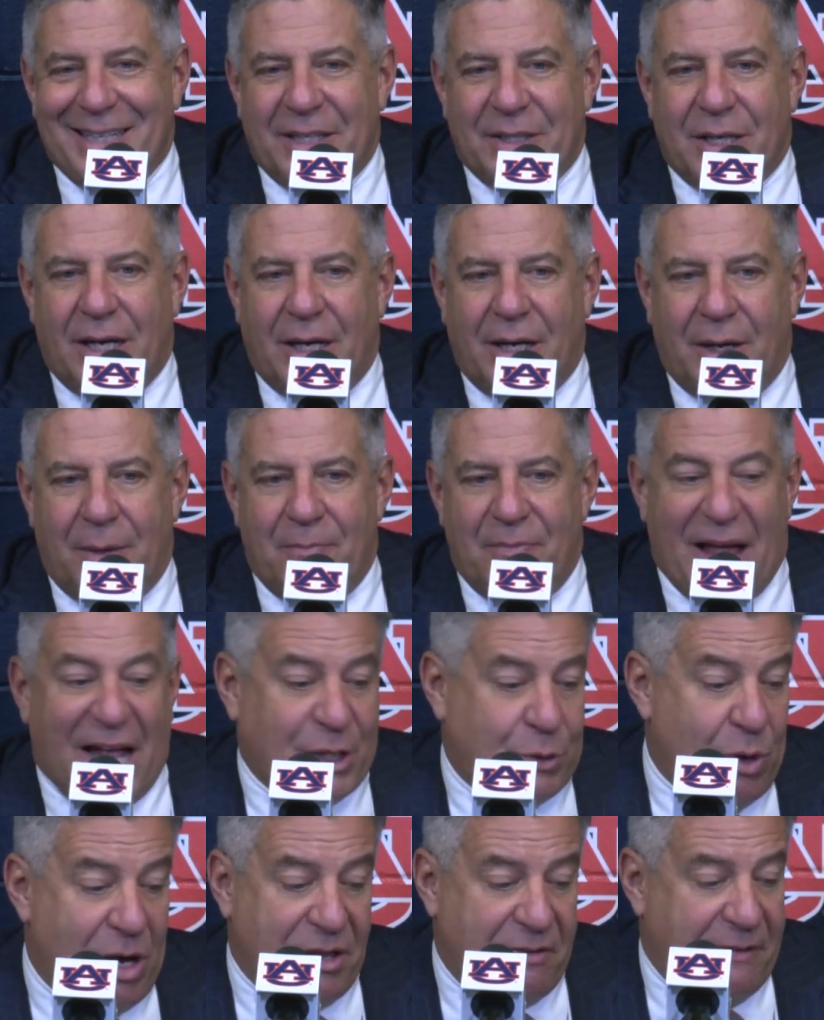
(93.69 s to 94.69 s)
Um,
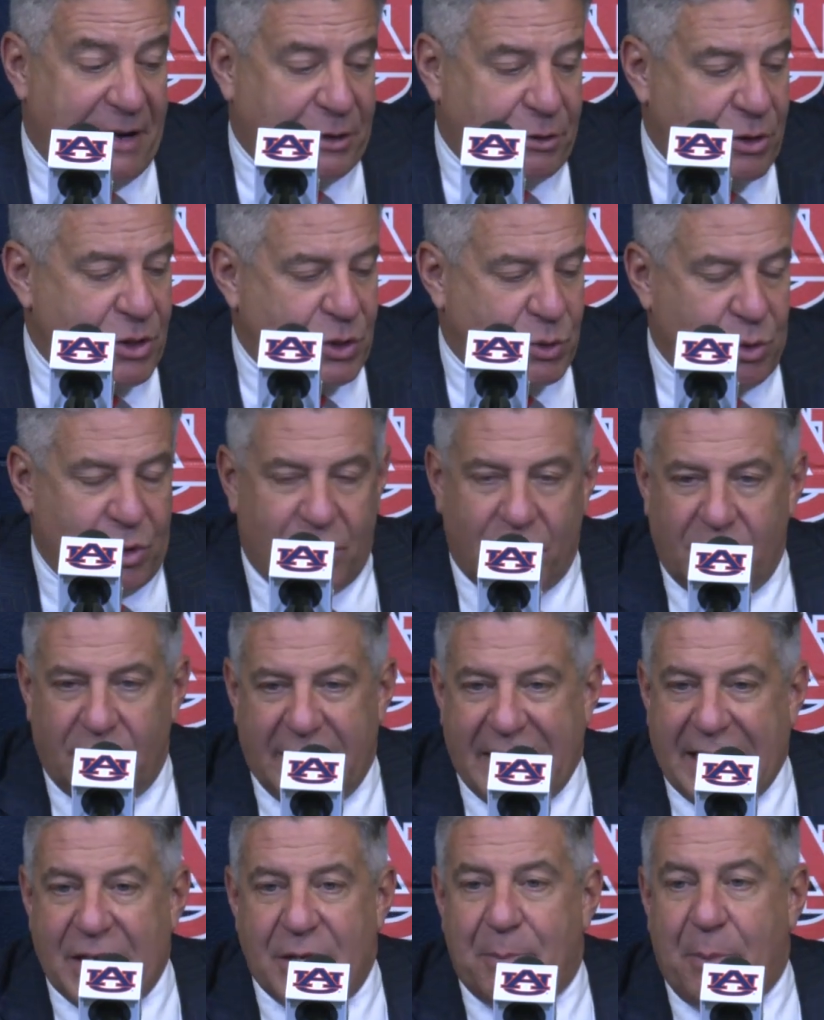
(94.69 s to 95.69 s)
that's why the veterans were
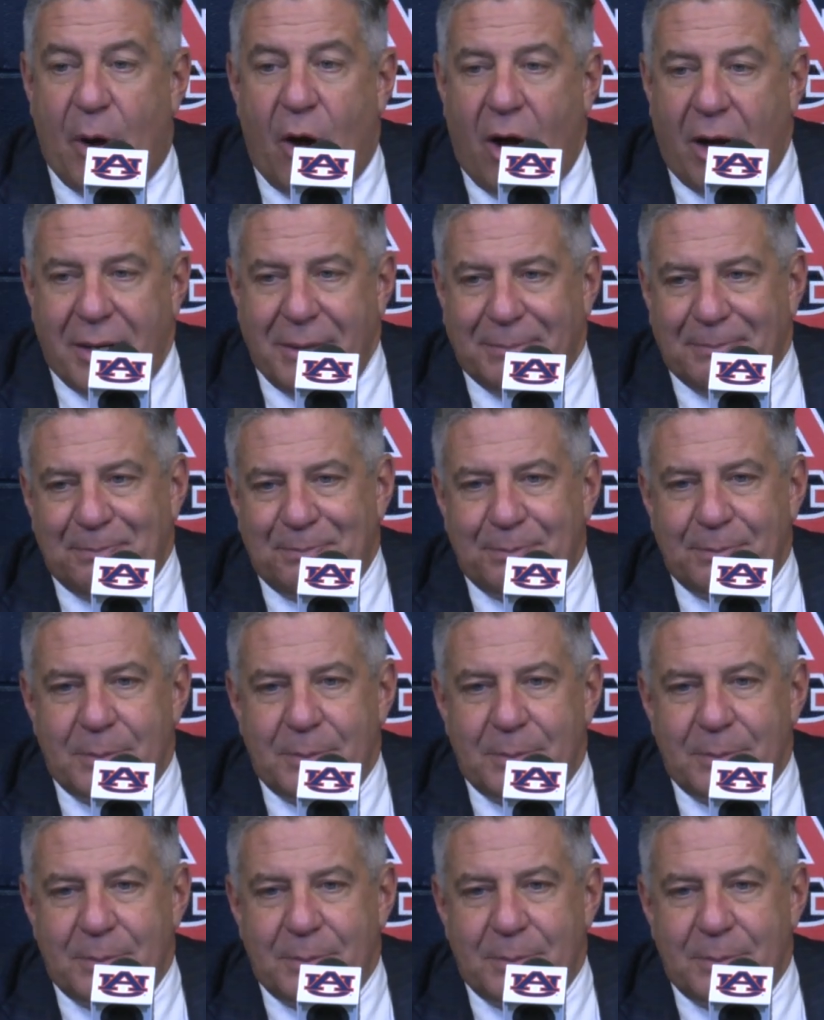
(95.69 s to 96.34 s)
leaned upon.